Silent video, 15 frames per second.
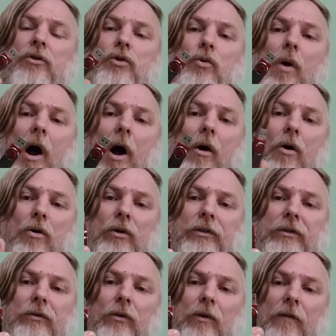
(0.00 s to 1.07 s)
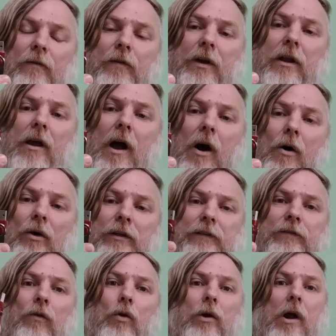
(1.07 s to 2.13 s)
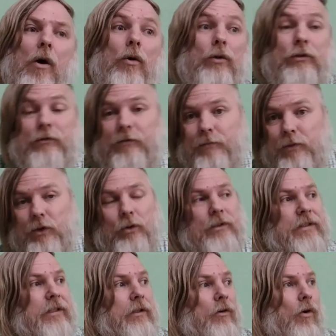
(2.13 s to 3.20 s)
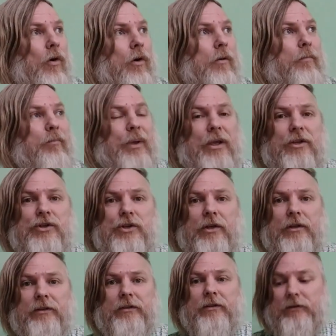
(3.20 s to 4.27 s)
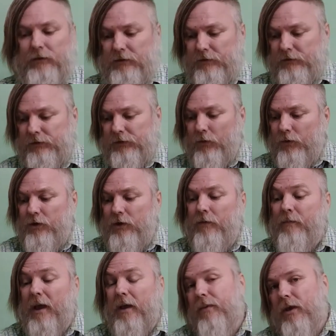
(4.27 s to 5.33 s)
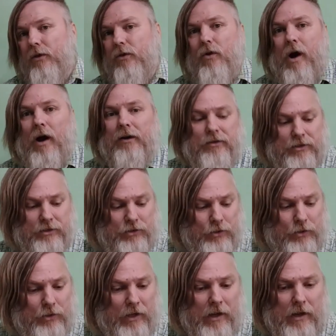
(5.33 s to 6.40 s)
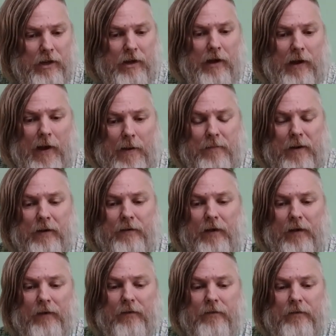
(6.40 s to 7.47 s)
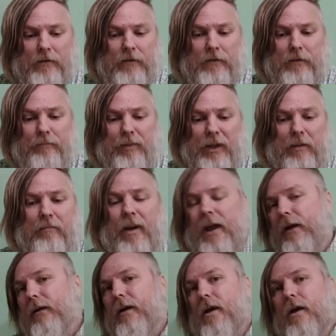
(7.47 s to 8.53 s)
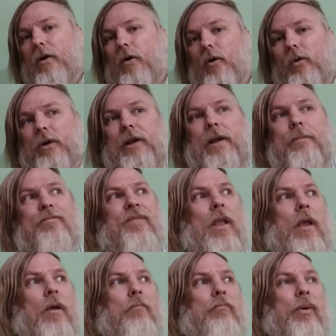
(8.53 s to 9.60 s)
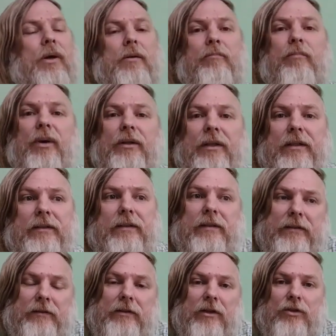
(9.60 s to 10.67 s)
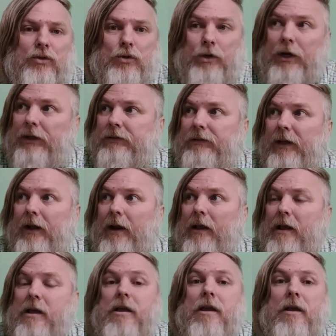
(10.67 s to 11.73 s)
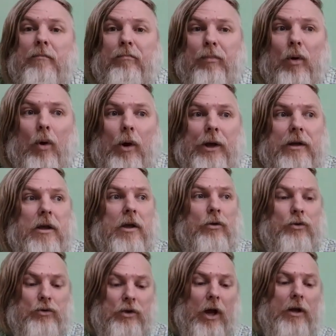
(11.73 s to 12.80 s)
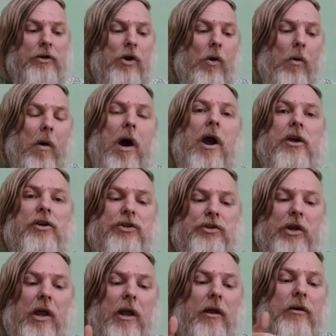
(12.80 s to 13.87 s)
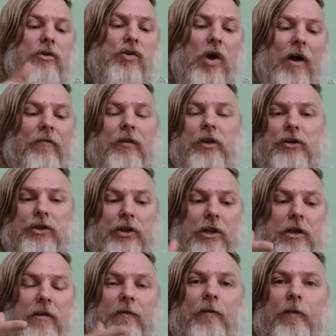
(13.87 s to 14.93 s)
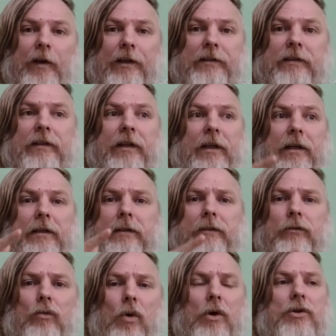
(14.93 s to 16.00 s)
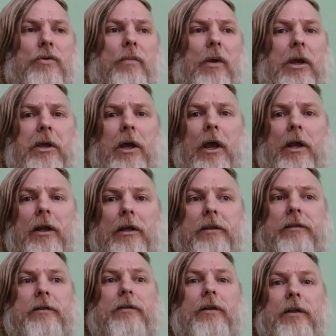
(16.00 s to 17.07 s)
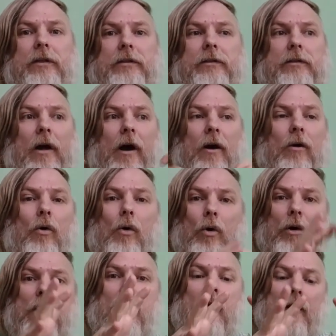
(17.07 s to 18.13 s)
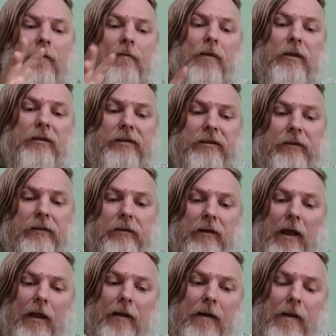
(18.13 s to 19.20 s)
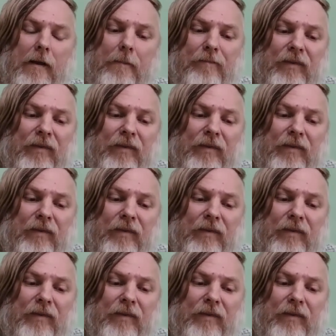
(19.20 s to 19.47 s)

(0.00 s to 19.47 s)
2 hours or 3 hours, 4 hours of music or pictures. So maybe you understood I am against the Big Bang only, but this is the tricks that he employed. You do not know Einstein, gravity, physics, quantum mechanics. These are all this like